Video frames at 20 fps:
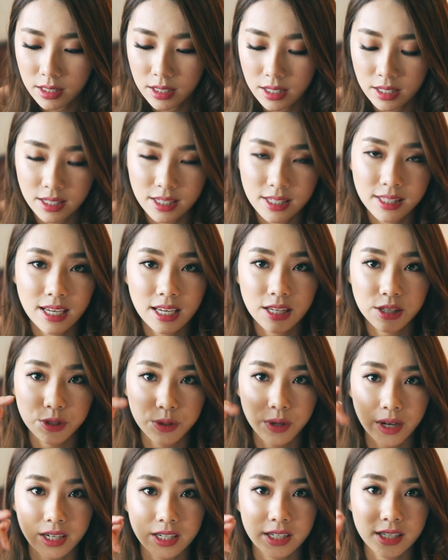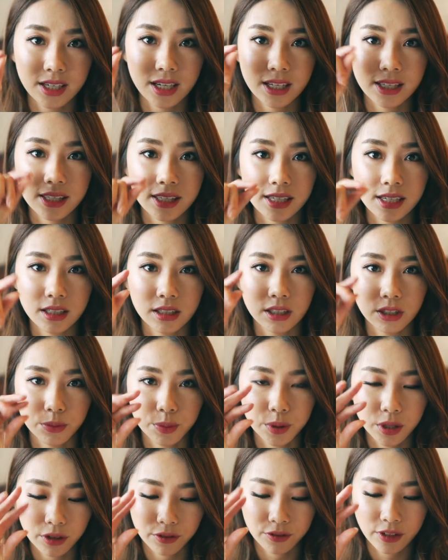in the sense you actually can see a little
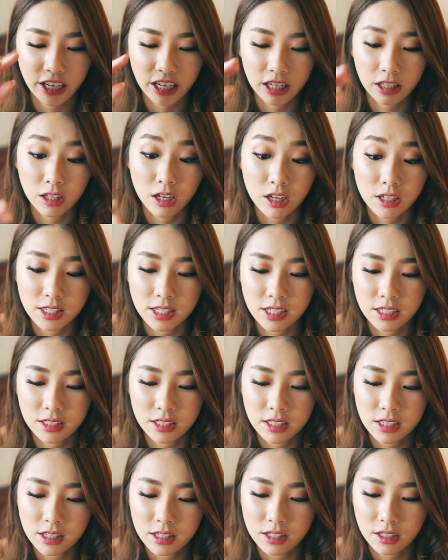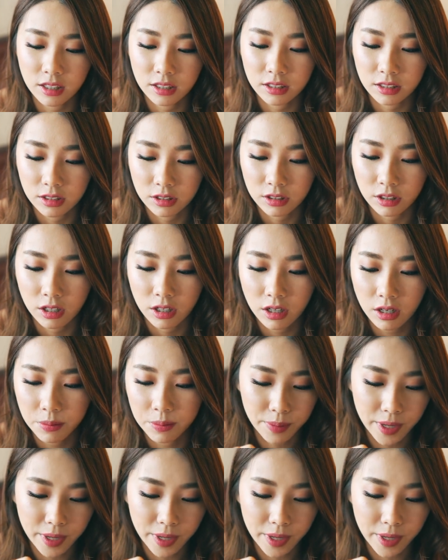bit of like glossiness on the top,